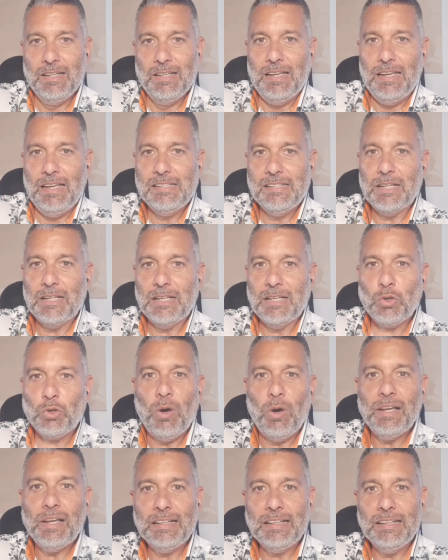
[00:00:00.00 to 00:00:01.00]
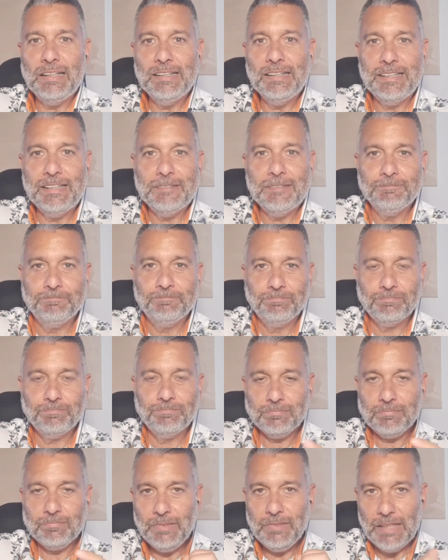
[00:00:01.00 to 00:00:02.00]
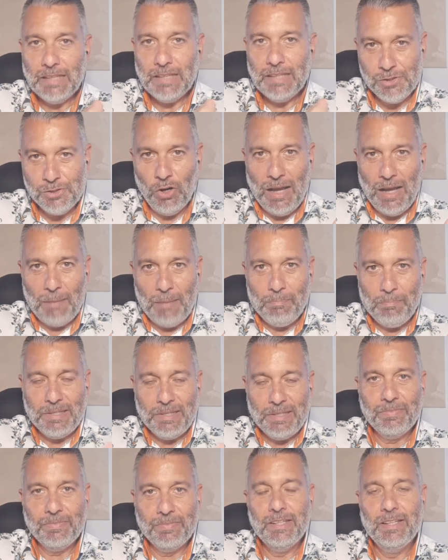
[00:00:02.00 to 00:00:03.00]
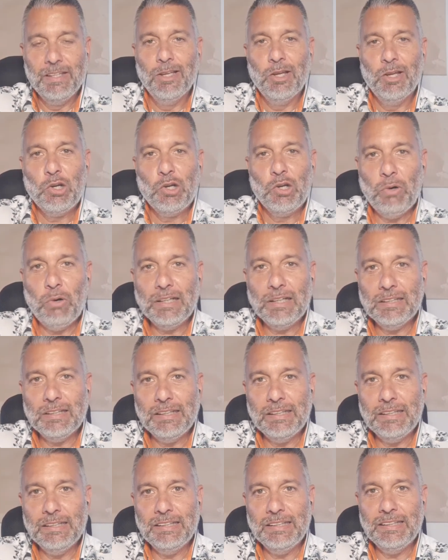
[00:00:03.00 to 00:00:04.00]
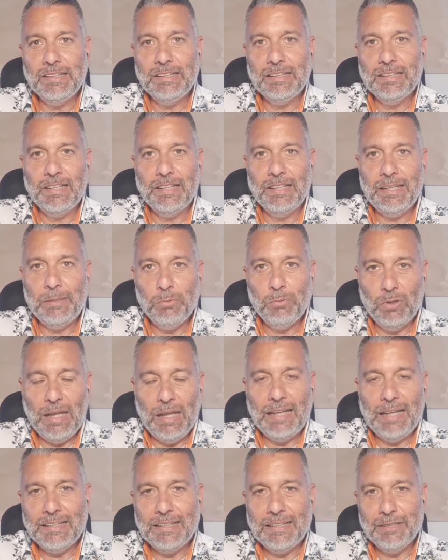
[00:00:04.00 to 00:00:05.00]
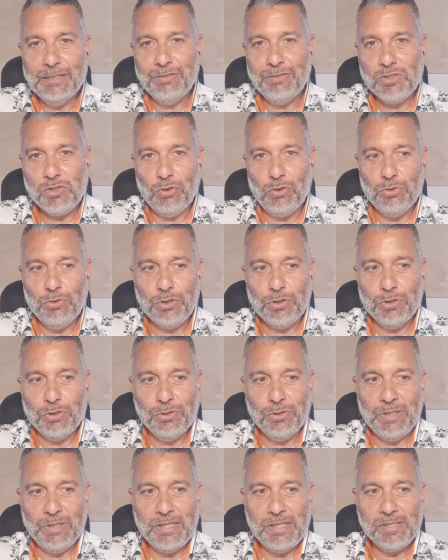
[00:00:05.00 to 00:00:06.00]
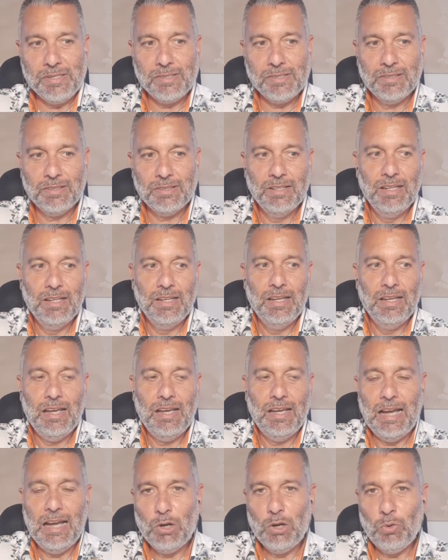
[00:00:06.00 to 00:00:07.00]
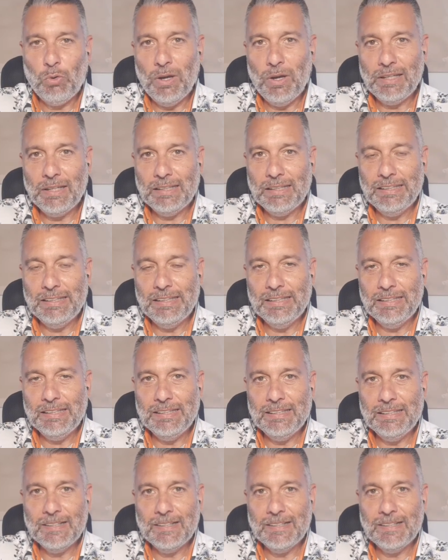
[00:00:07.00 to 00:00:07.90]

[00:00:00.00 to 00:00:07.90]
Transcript: is that quite clearly he's not happy, quite clearly he would like a different solution to this, and quite clearly